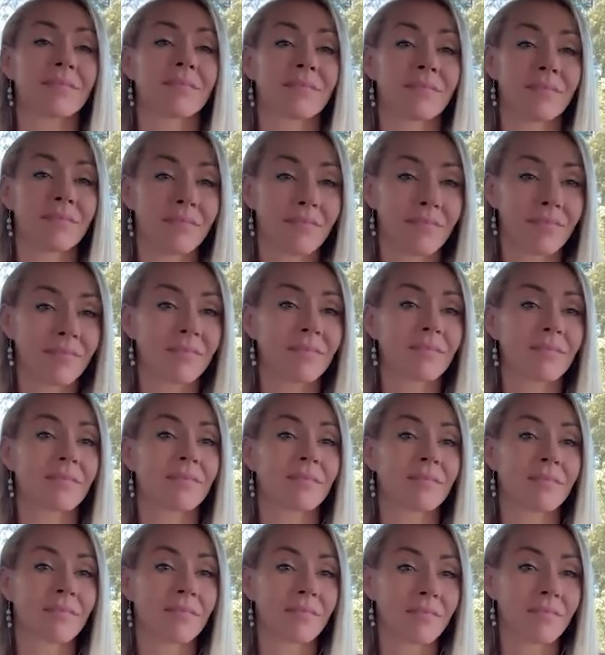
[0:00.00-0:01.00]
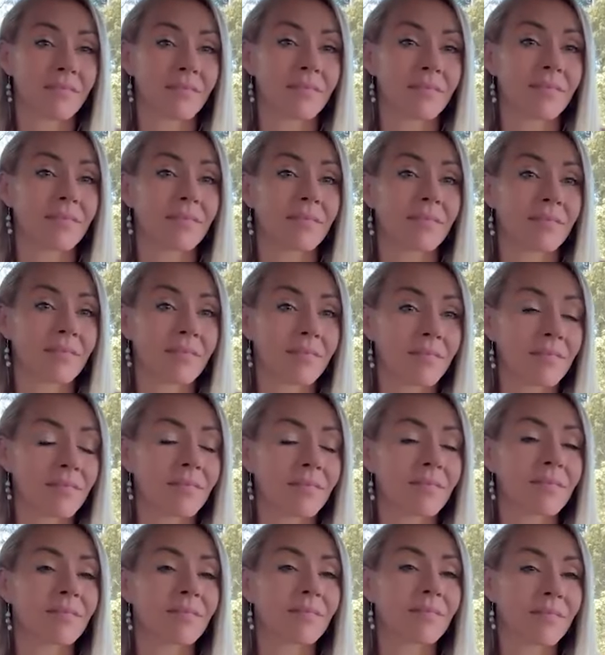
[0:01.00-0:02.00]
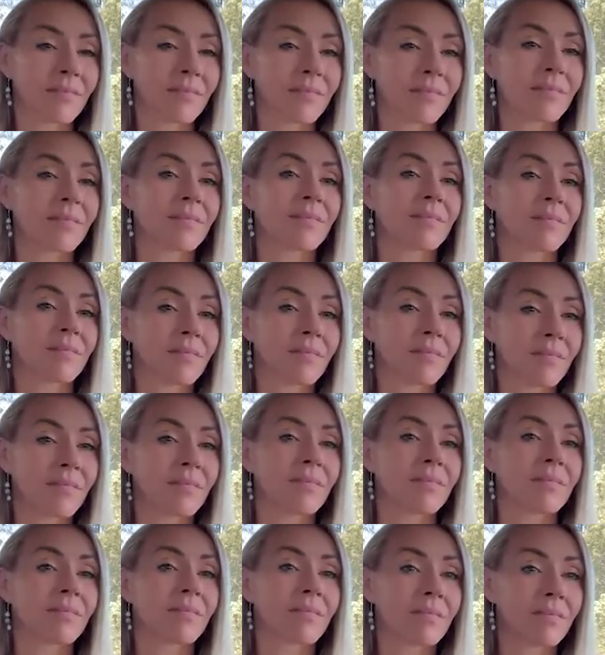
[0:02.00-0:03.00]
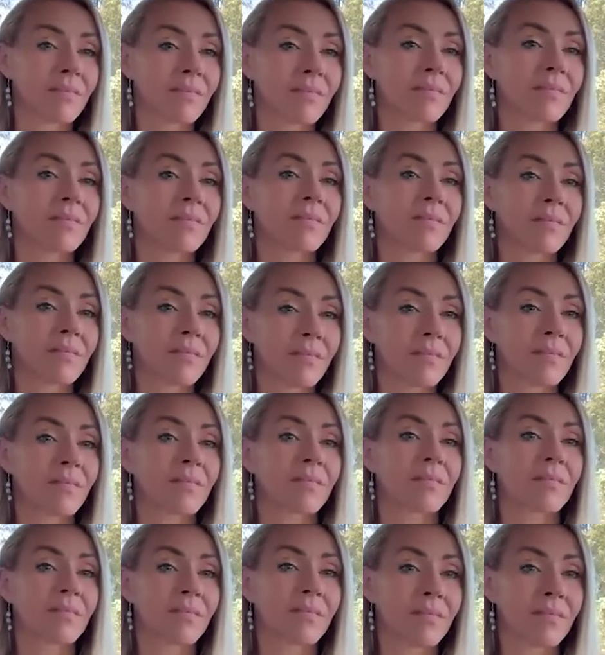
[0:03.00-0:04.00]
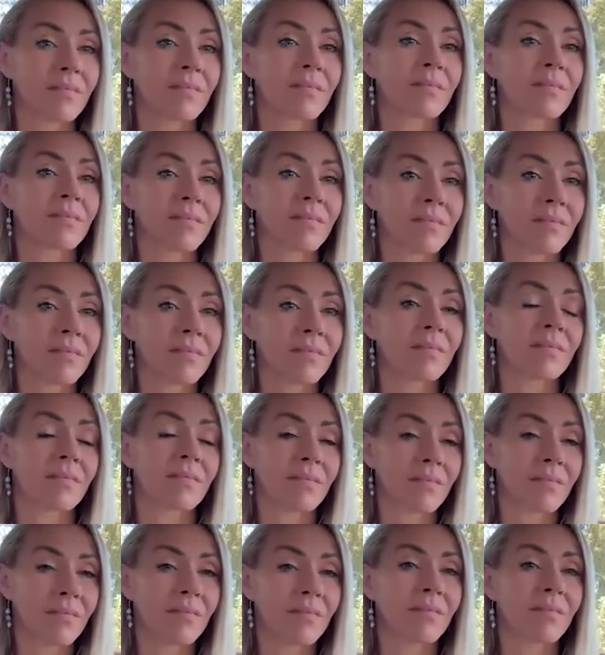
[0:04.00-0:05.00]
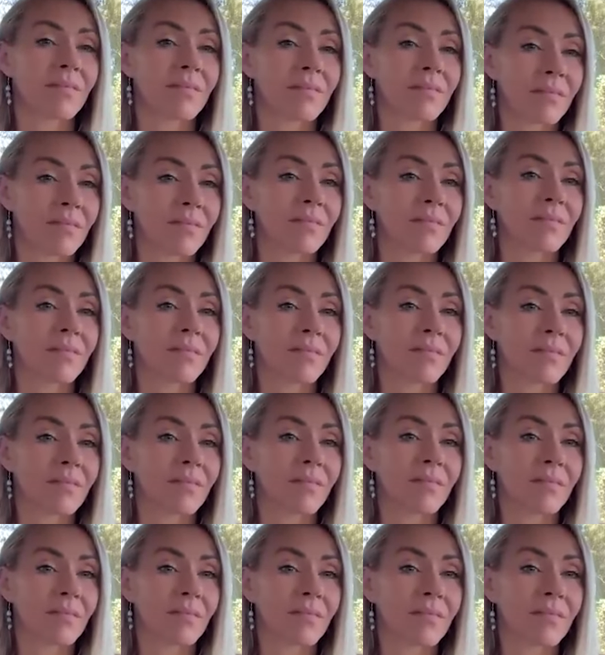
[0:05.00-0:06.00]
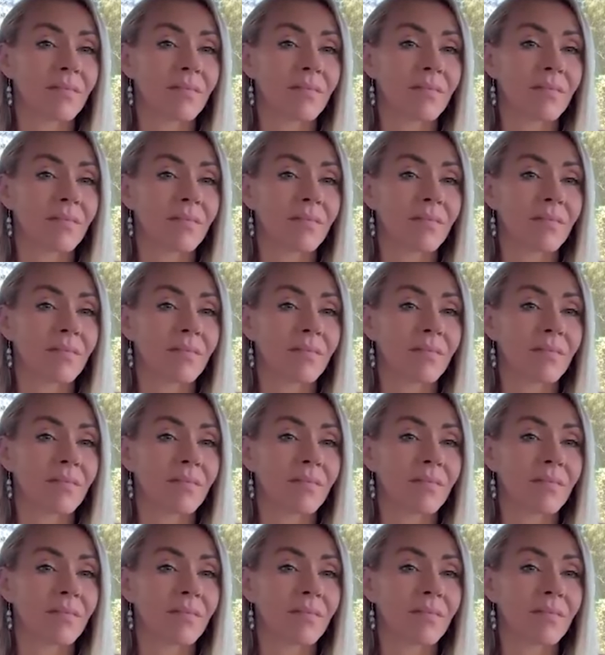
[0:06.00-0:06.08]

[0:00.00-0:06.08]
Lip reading: (silent)